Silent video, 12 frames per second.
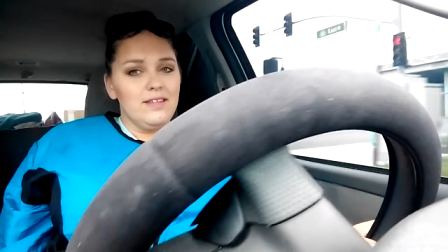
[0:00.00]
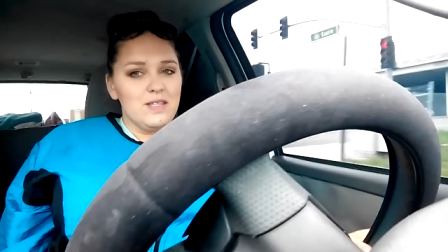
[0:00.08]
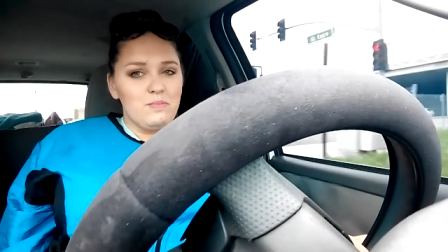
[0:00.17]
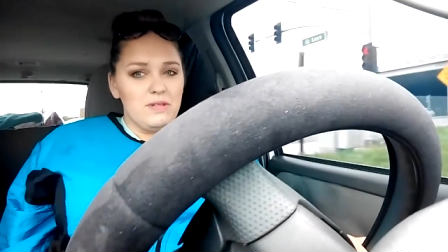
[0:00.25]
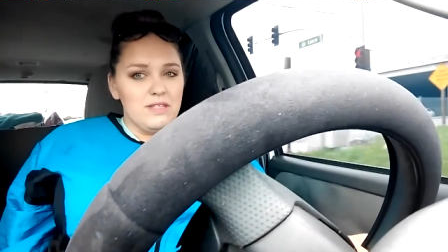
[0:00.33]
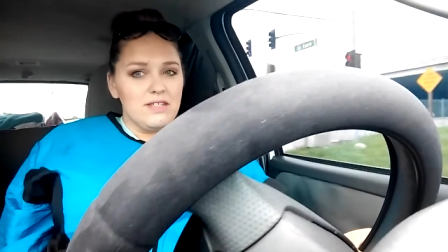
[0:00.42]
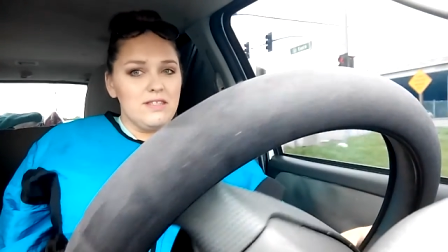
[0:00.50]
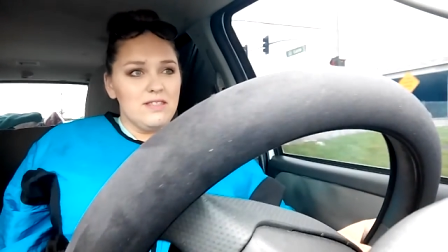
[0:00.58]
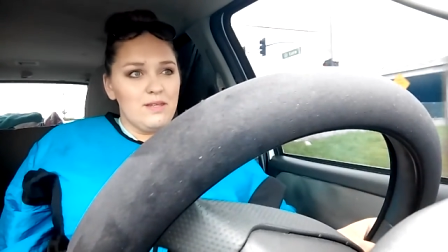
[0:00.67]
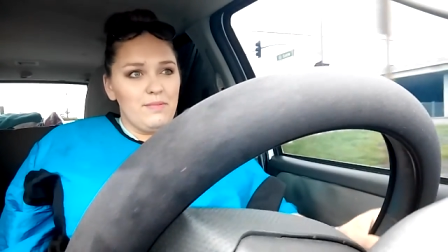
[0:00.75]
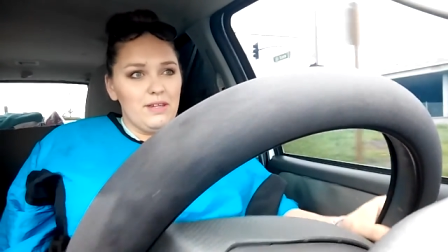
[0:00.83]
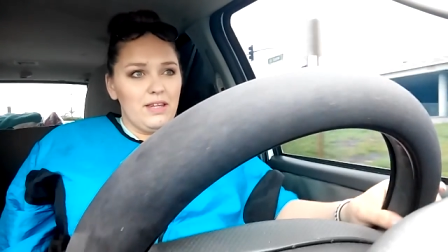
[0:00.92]
this business
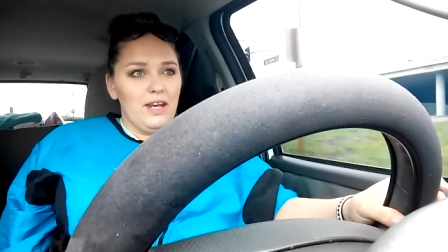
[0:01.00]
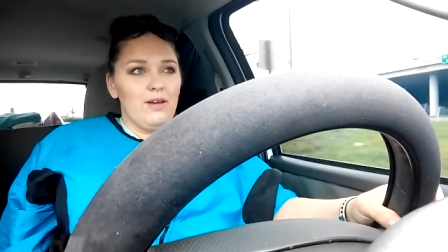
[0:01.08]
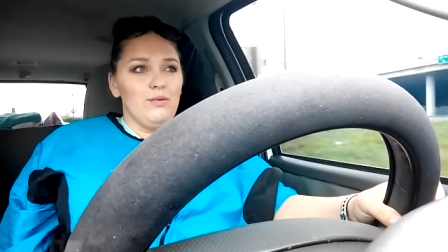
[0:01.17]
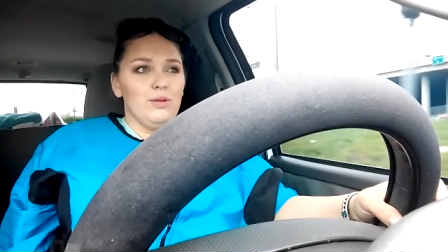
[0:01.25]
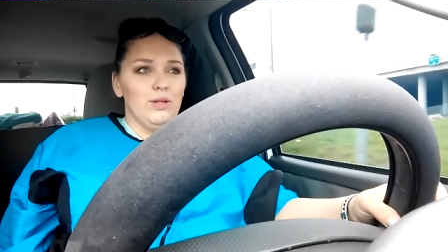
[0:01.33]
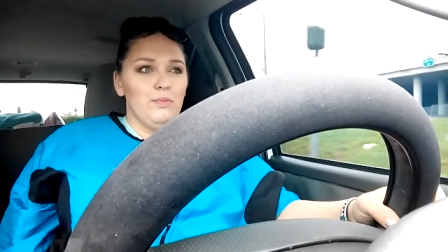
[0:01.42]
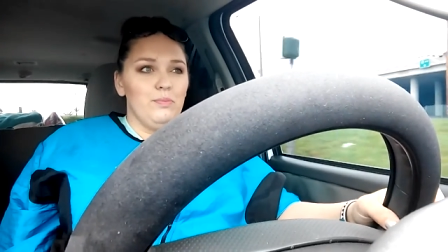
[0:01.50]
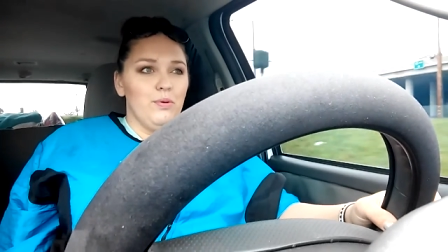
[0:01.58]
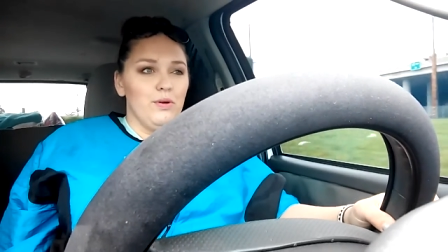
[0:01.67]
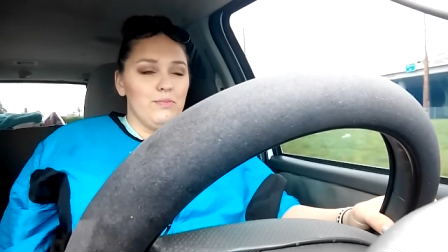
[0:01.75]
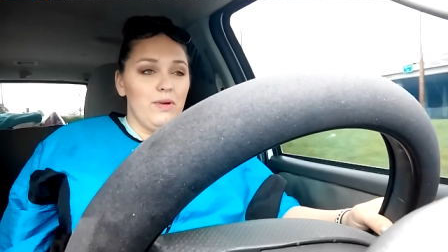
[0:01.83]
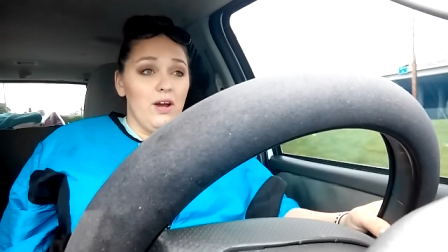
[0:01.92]
is something that I really
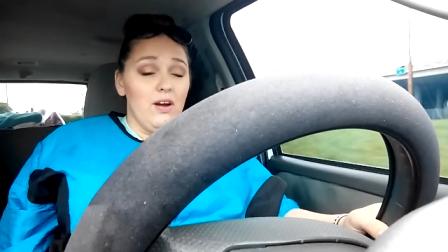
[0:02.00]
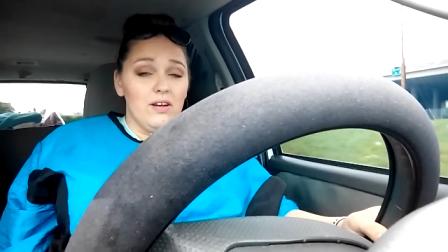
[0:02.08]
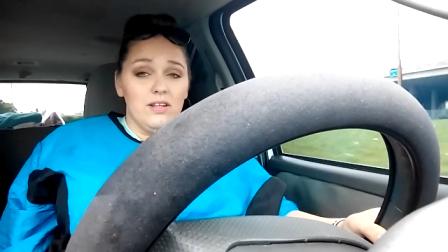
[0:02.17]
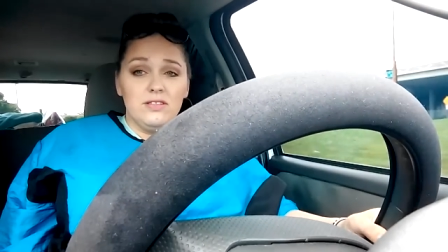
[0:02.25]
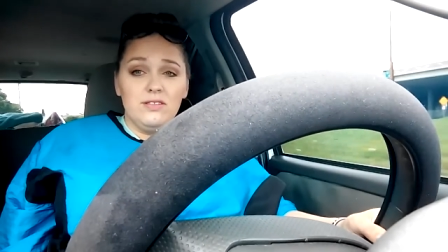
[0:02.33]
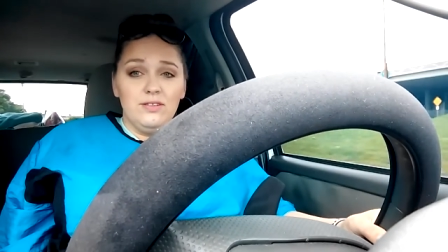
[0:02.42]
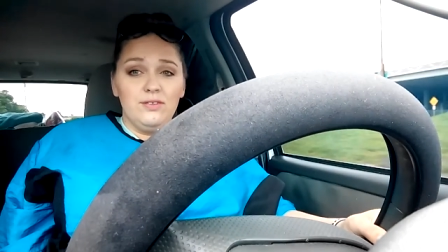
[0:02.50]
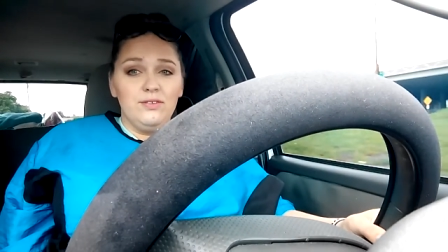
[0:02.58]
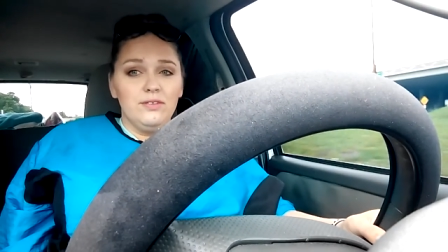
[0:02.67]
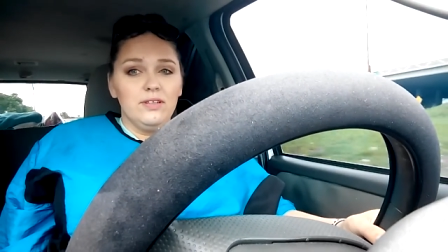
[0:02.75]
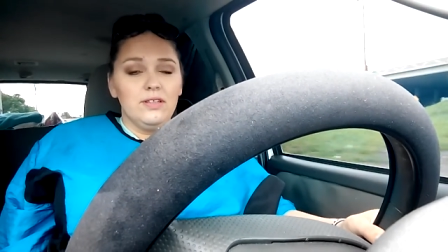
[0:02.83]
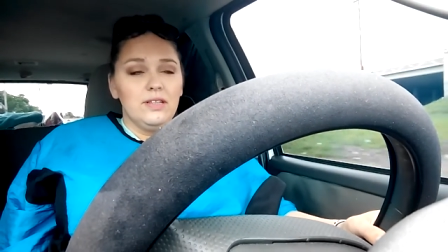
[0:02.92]
poured my heart
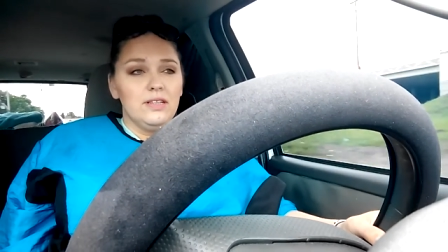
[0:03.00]
into.